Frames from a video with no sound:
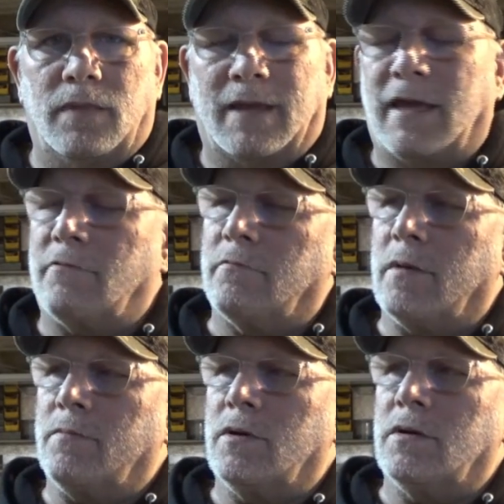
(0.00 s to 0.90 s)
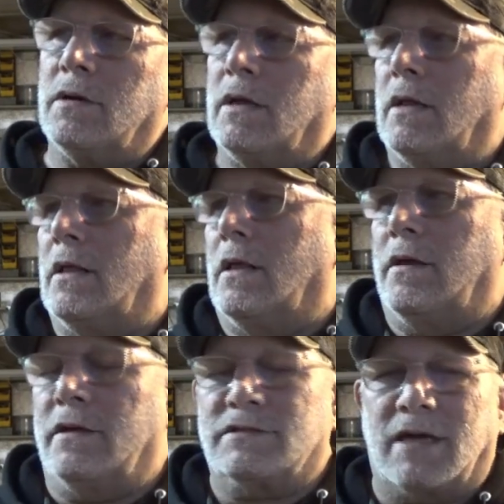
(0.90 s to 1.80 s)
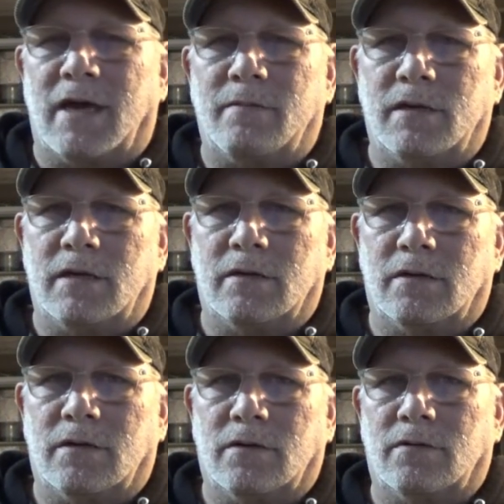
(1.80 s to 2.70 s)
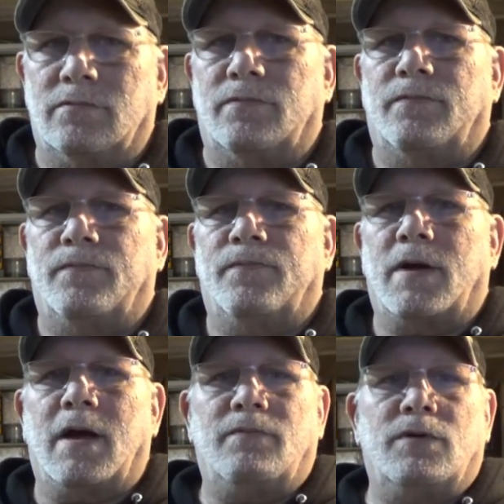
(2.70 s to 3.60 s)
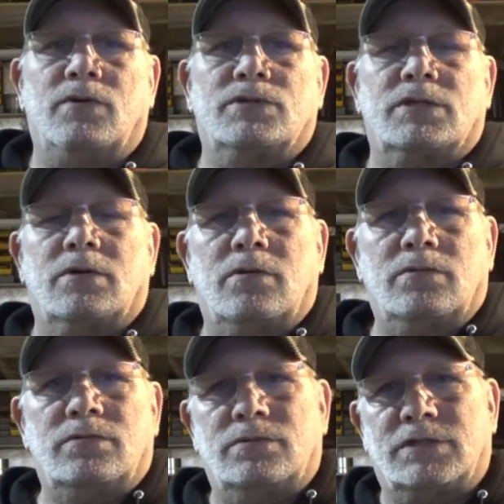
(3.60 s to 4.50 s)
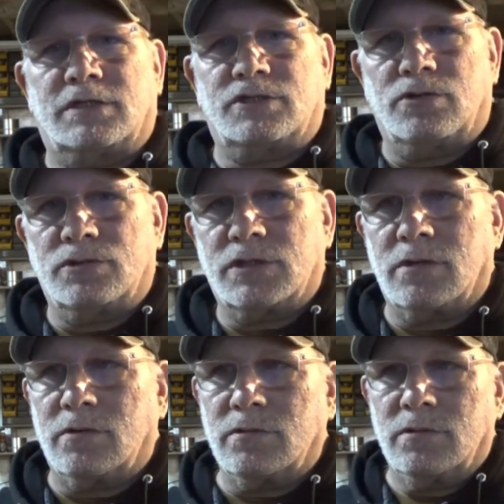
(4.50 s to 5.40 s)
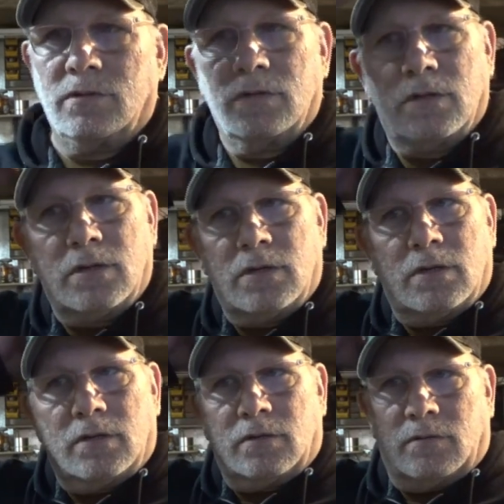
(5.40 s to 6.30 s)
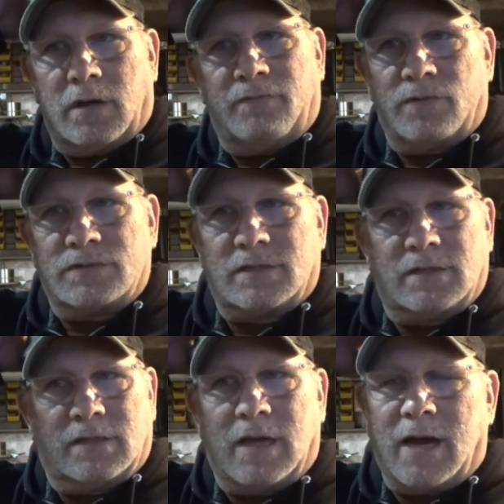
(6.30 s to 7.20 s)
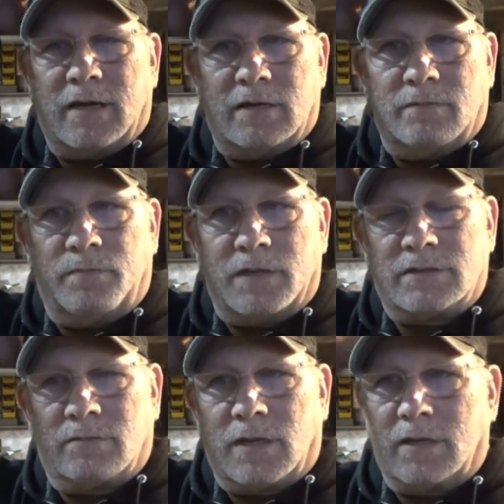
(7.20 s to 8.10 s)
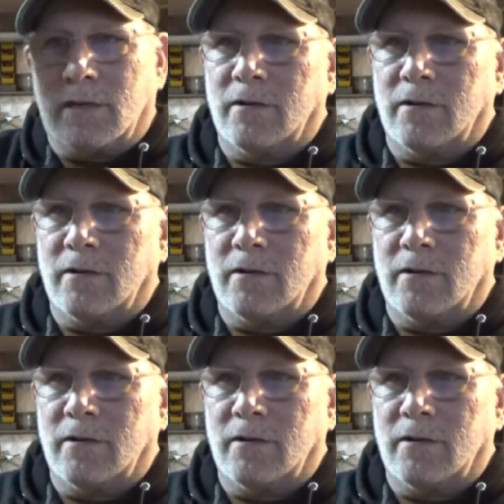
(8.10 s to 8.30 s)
I can't remember. It's got to be 5 years ago, 6 years ago, when I first got into Pennsylvania.